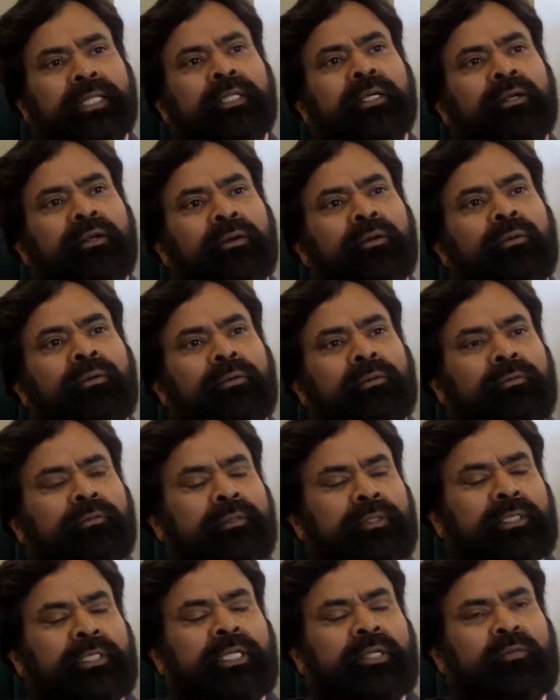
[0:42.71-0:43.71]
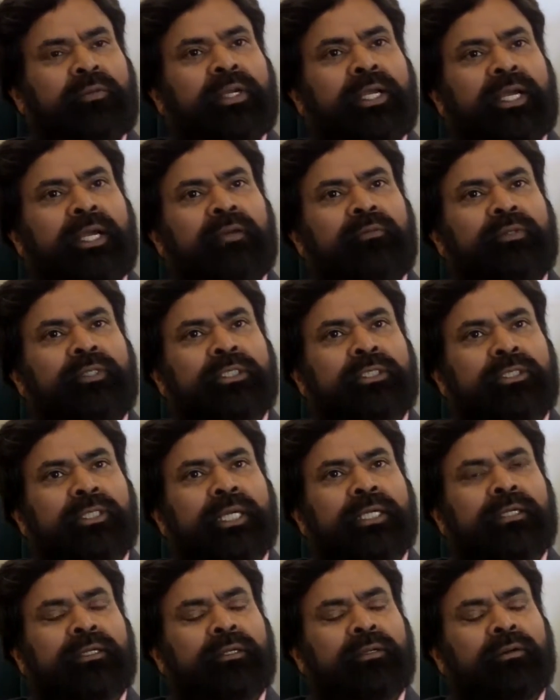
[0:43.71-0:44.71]
The other goal that we have, which
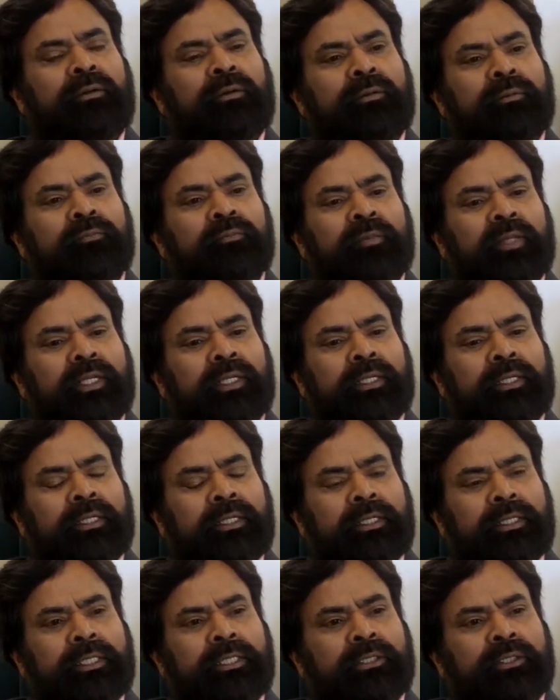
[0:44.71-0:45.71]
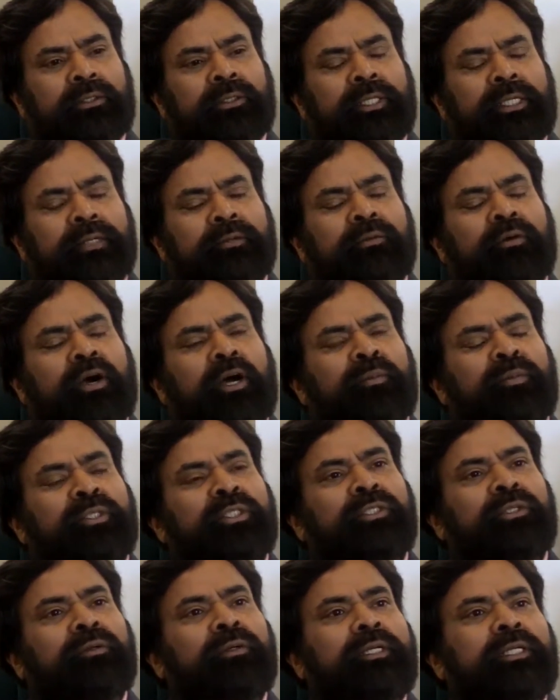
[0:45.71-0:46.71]
is second goal, is to give
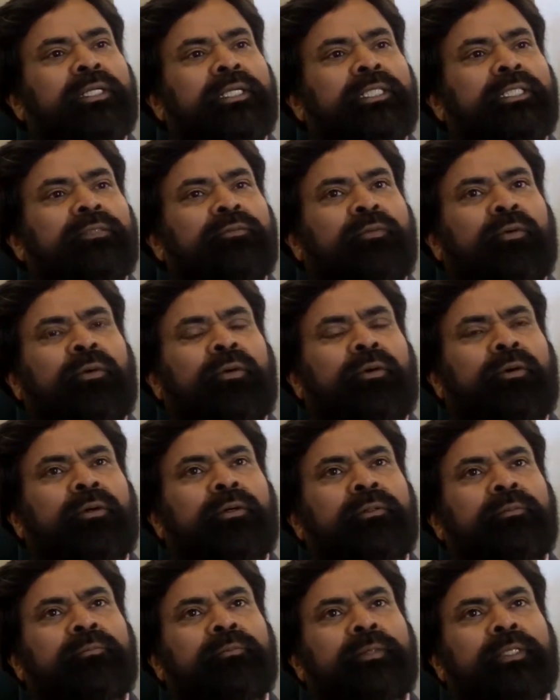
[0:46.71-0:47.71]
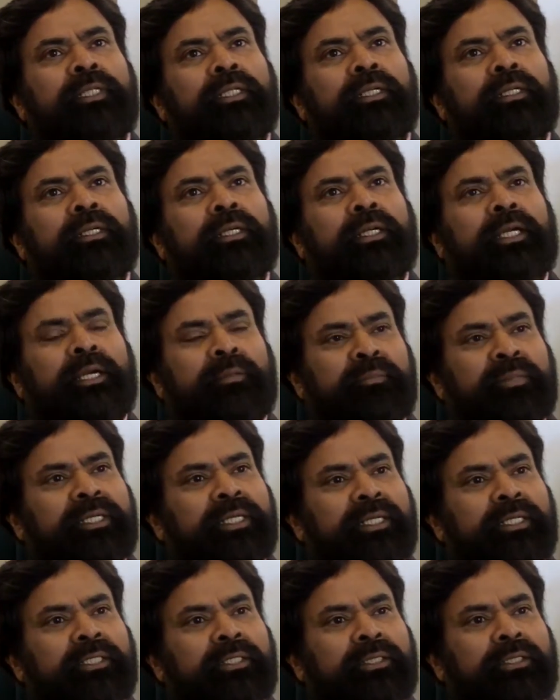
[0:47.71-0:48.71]
opportunities for
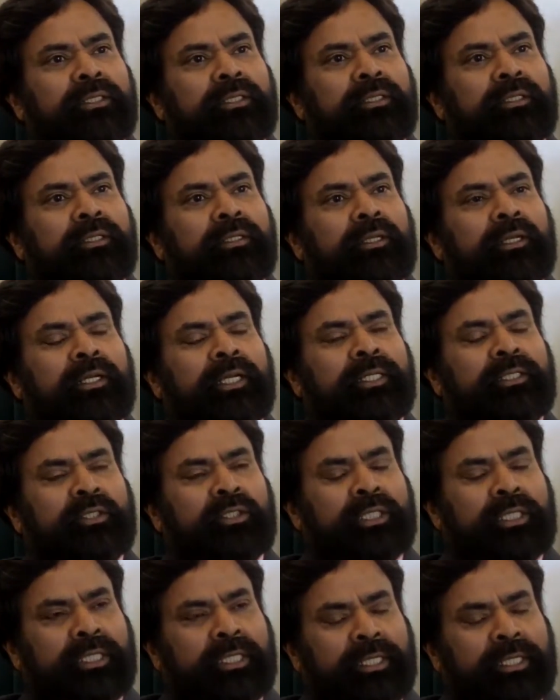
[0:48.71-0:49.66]
companies like